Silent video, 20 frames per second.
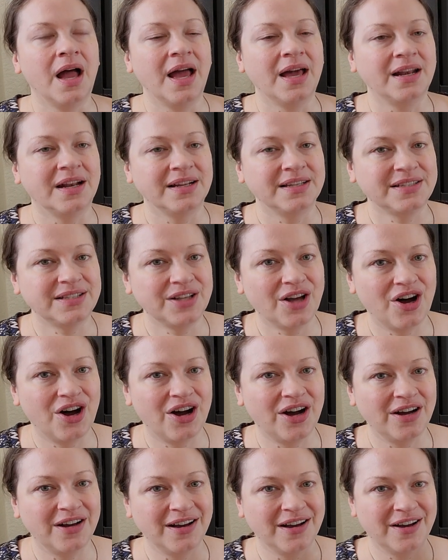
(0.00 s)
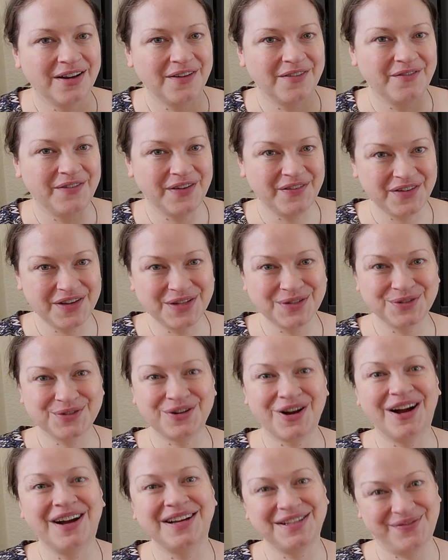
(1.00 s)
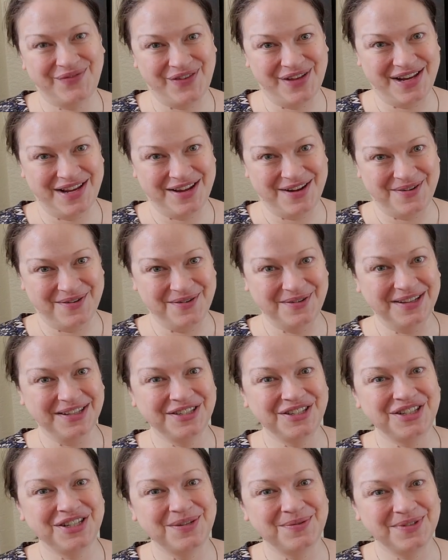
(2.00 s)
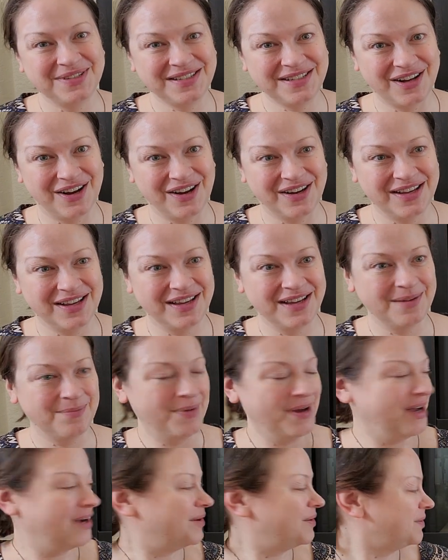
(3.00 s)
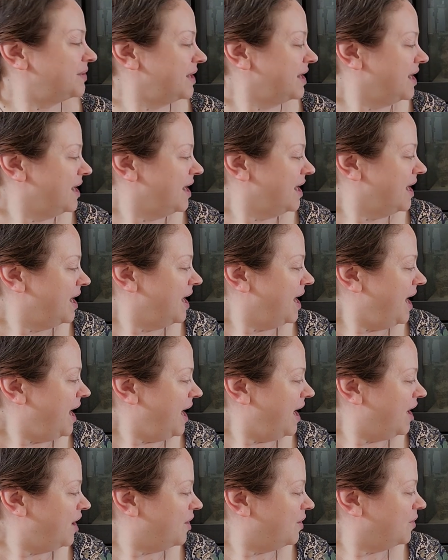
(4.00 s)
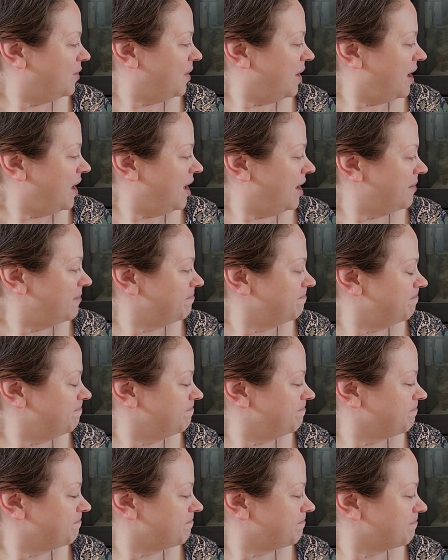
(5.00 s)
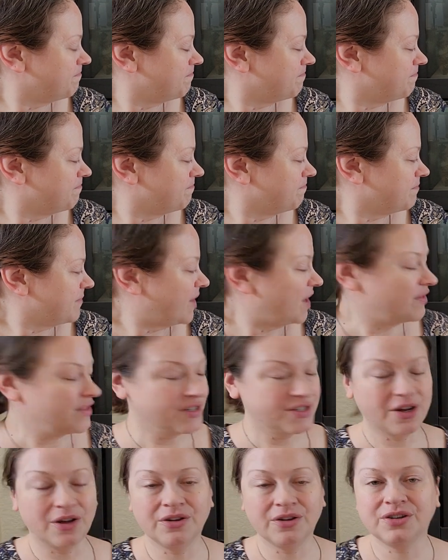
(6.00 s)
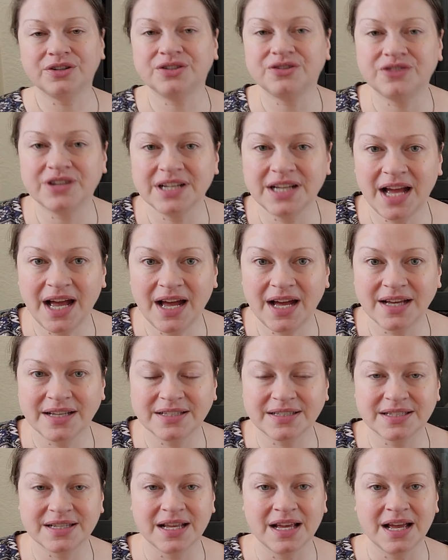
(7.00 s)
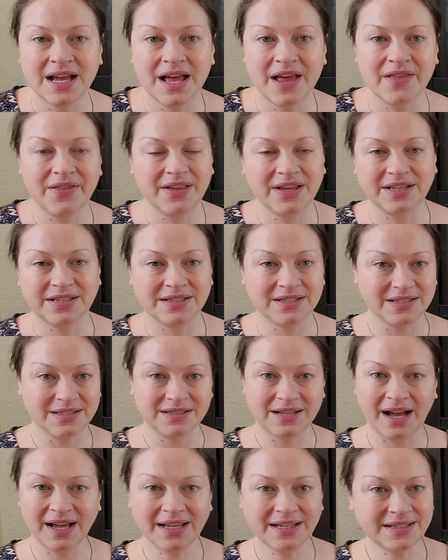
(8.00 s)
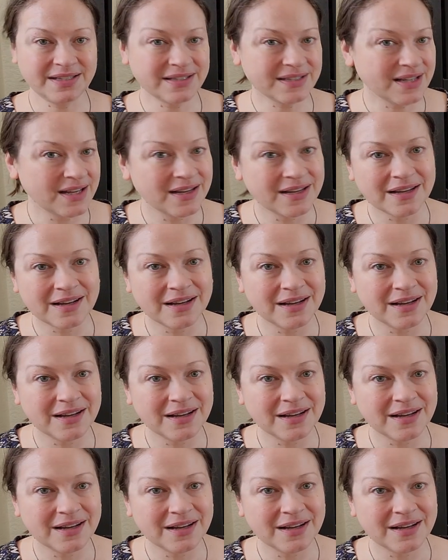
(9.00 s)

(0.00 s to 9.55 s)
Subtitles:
And I saw a Vivian Tries video, and she was talking about how the Dollar Tree has these nice